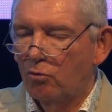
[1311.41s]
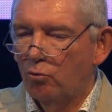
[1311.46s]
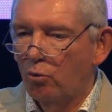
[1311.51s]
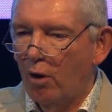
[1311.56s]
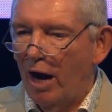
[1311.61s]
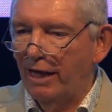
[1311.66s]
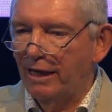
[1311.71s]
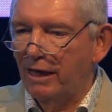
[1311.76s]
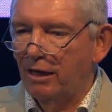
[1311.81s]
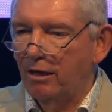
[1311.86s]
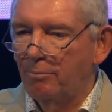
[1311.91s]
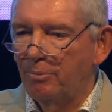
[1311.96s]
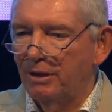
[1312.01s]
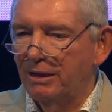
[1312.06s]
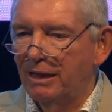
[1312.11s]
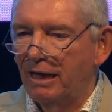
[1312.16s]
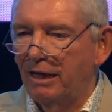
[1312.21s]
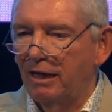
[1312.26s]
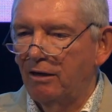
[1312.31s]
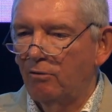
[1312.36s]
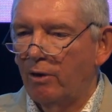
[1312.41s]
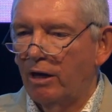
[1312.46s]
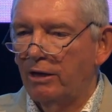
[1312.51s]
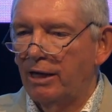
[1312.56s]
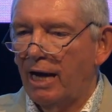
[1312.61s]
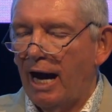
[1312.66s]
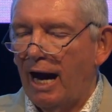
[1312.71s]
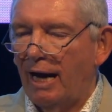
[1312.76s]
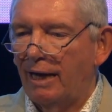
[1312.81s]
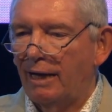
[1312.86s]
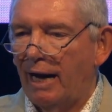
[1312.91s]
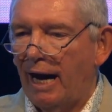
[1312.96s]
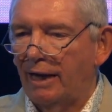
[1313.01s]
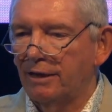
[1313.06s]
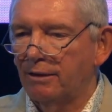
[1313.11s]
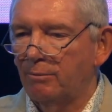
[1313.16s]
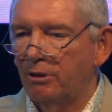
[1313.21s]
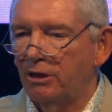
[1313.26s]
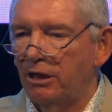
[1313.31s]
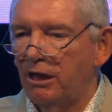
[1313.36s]
Right in the beginning, when
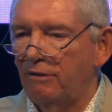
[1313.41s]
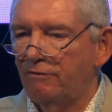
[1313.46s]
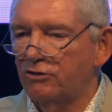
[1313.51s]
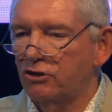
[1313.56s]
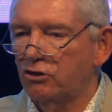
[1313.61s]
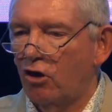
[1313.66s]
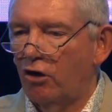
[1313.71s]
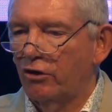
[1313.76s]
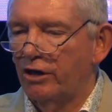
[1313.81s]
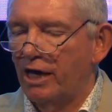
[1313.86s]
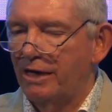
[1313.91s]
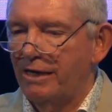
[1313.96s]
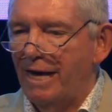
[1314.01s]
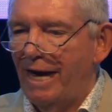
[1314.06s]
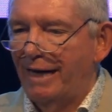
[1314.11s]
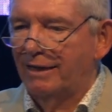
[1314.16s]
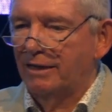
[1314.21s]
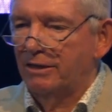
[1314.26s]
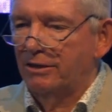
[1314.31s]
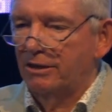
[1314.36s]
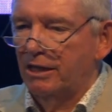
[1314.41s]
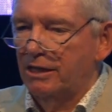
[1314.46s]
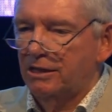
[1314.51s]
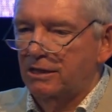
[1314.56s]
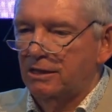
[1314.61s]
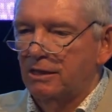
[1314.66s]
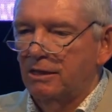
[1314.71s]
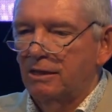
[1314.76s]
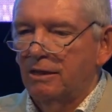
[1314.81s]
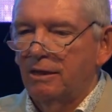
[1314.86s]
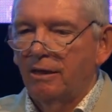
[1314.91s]
Adam and Eve saw their nakedness,